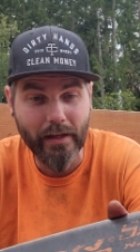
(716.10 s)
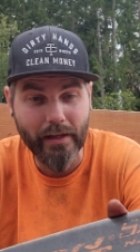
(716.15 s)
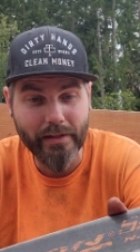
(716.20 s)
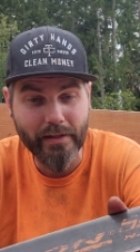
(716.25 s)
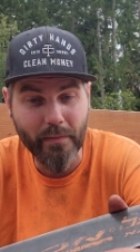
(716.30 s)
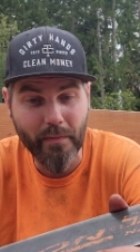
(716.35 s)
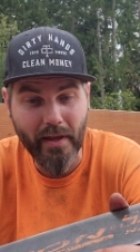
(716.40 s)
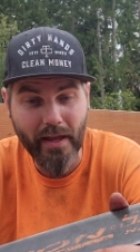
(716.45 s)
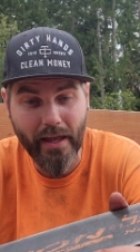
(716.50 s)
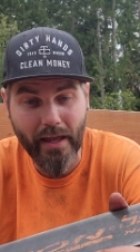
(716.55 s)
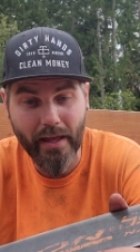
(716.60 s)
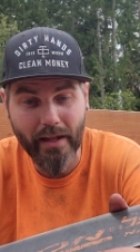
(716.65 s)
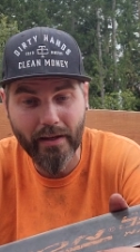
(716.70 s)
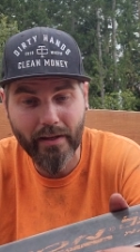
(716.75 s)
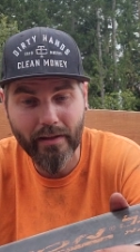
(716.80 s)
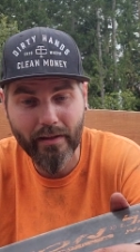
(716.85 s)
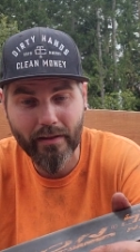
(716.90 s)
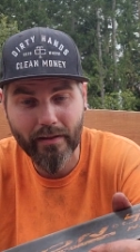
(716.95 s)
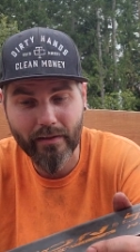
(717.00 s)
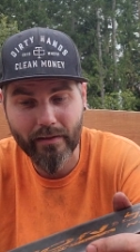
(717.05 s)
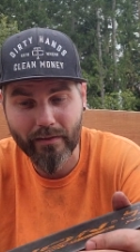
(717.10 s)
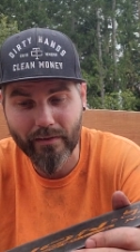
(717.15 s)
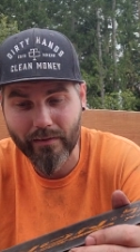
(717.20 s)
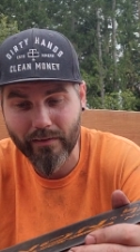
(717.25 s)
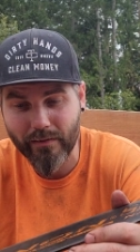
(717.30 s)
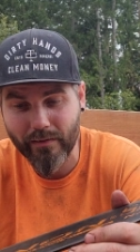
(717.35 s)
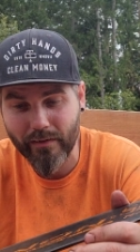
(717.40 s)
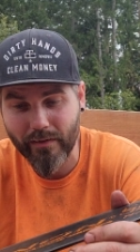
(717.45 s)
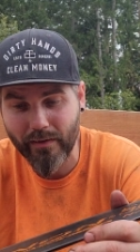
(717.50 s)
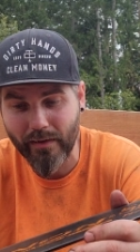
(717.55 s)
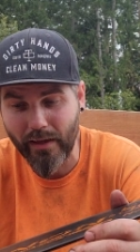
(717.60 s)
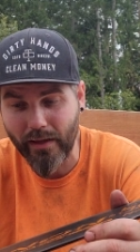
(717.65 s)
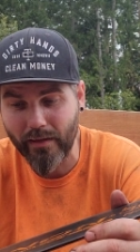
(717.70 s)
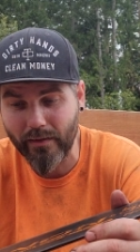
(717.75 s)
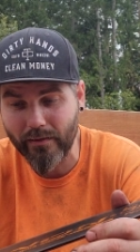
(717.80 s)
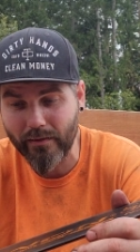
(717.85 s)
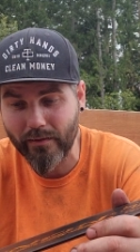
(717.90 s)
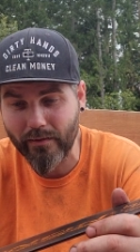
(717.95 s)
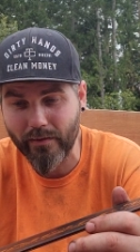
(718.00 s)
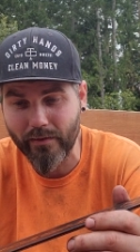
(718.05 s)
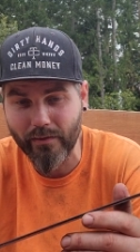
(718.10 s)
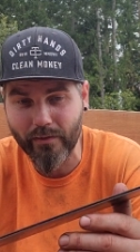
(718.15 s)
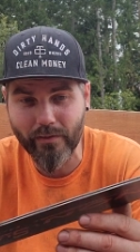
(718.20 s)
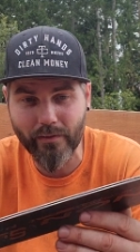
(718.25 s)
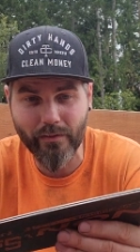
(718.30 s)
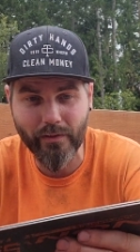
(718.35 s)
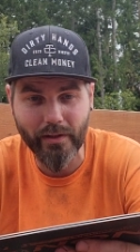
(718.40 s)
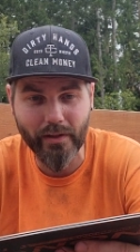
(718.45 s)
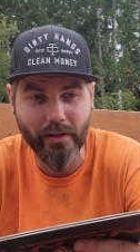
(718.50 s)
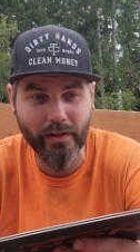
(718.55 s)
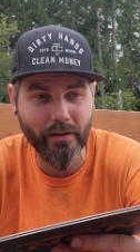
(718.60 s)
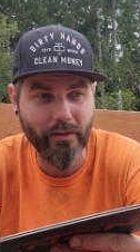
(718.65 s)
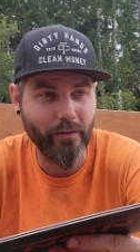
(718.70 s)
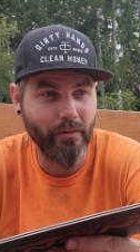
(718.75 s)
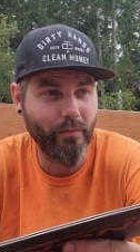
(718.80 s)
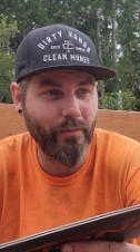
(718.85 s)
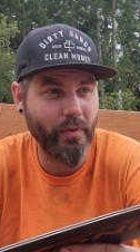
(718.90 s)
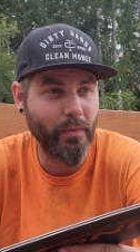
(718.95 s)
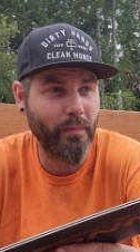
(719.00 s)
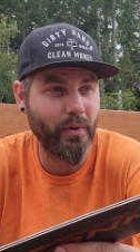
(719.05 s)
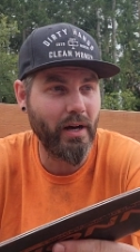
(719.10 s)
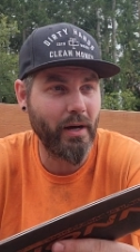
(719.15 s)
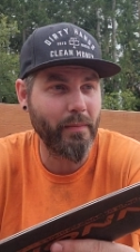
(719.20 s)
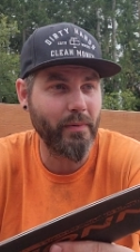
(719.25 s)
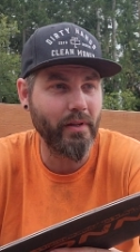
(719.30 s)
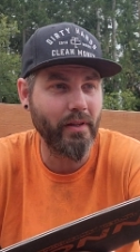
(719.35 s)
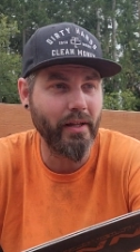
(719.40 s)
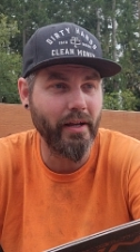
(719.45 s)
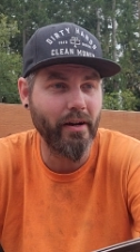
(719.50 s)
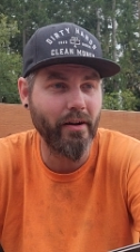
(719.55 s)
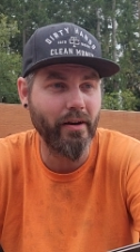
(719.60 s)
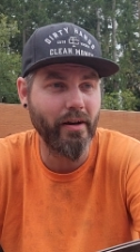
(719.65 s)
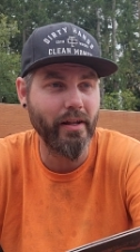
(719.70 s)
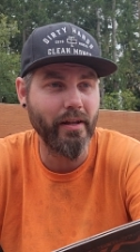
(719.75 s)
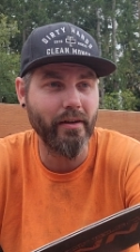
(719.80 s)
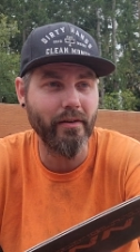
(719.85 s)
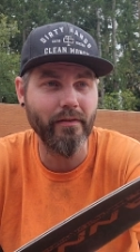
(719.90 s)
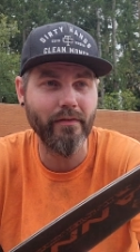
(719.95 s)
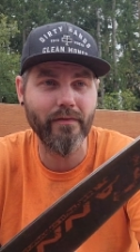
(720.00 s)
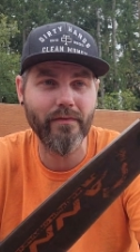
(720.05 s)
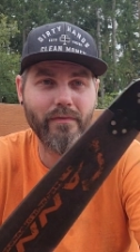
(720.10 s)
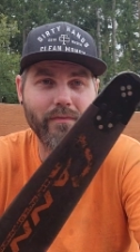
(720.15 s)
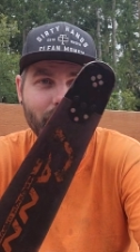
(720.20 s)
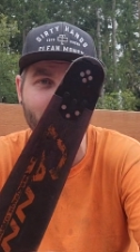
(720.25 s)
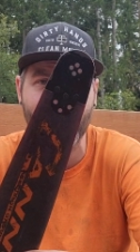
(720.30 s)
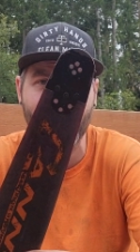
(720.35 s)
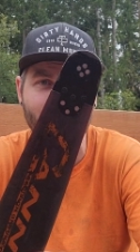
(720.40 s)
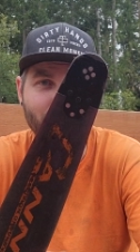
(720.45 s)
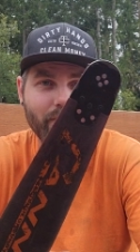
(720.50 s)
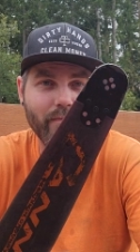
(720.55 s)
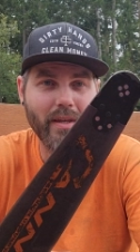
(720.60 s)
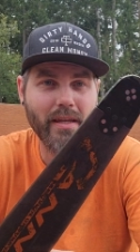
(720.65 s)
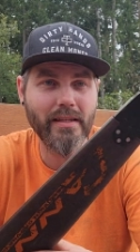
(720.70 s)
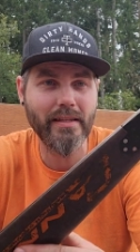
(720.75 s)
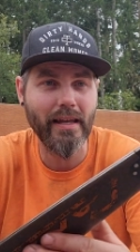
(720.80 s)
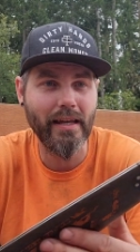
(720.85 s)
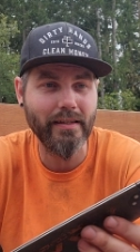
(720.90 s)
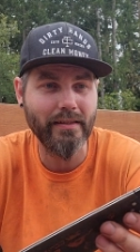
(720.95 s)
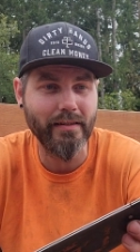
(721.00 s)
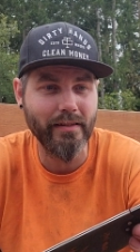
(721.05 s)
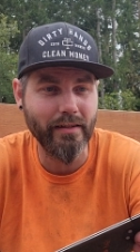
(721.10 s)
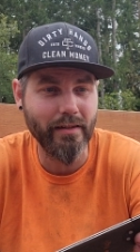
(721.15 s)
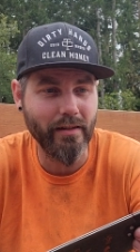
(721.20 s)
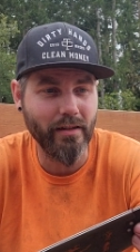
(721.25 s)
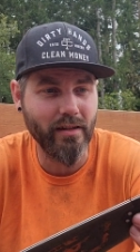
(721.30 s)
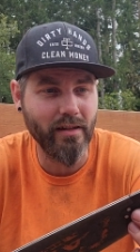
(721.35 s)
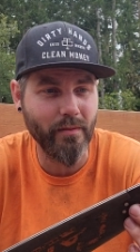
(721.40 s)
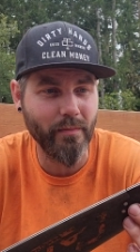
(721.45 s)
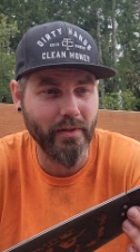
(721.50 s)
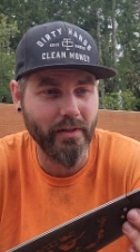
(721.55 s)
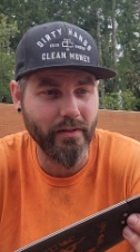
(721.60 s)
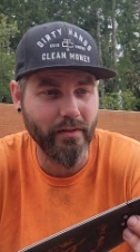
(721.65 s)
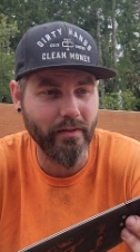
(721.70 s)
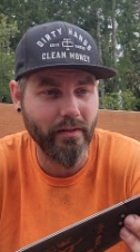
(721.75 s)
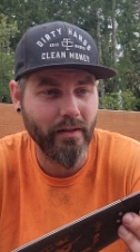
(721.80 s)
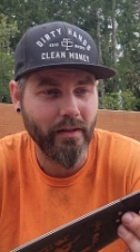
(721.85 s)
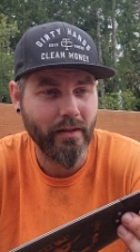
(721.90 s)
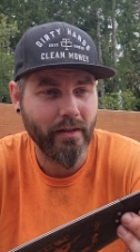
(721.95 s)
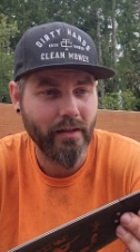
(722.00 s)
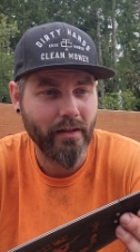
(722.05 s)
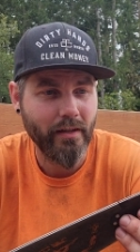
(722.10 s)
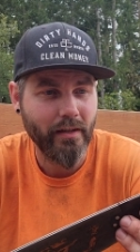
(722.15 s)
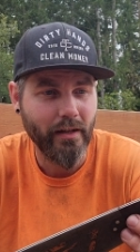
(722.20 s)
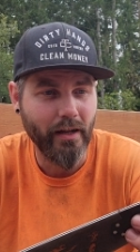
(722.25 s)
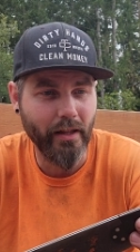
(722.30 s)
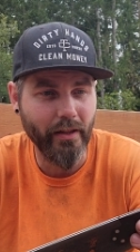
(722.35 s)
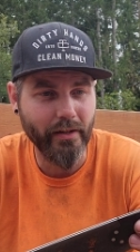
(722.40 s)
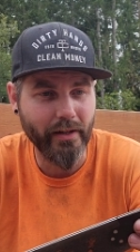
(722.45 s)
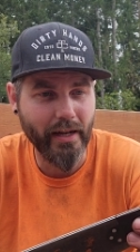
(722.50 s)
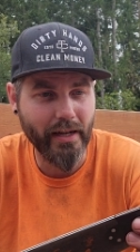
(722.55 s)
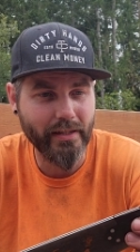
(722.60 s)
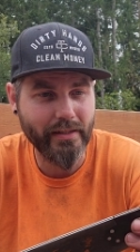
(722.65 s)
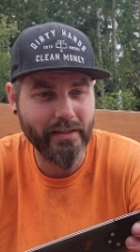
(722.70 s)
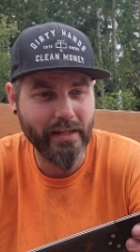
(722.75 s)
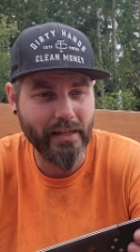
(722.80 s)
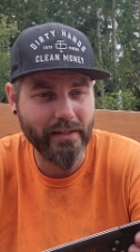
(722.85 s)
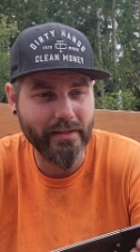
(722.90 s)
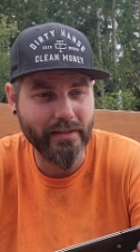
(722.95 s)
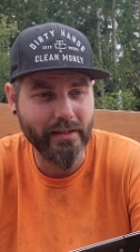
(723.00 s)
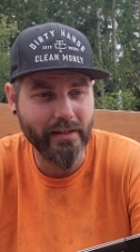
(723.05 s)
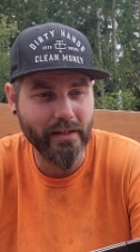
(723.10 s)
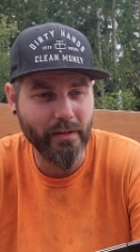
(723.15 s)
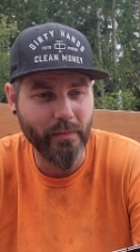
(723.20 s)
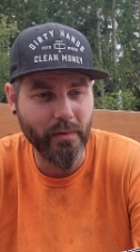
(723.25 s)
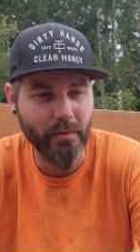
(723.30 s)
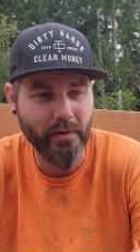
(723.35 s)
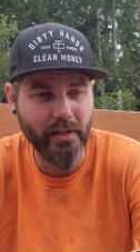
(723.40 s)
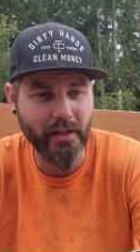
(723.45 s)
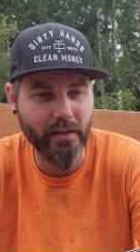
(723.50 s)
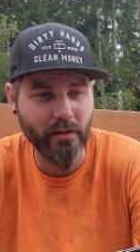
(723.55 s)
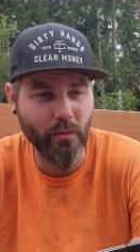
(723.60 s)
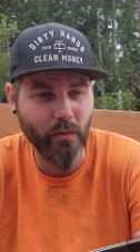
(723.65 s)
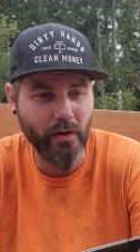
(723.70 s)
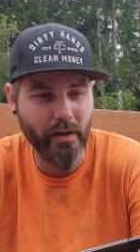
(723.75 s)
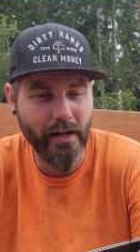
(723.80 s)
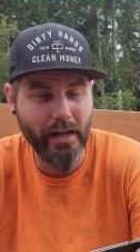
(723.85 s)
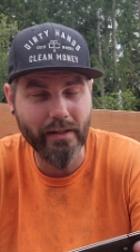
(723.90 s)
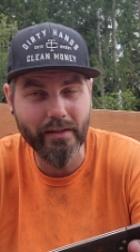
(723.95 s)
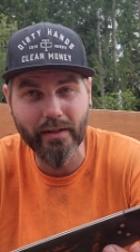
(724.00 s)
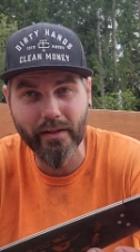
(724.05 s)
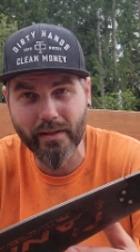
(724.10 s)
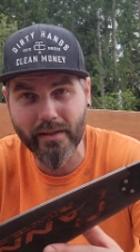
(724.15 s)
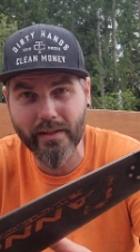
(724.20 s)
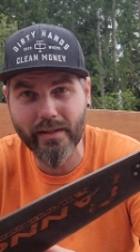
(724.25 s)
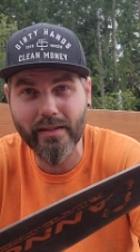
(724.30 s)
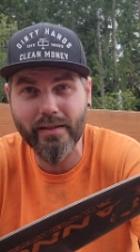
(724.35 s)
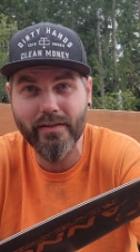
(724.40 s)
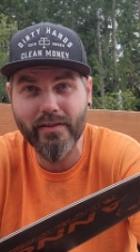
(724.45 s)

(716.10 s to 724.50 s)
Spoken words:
demand, thanks to the popularity of me testing them and other guys testing them and getting the word out there that this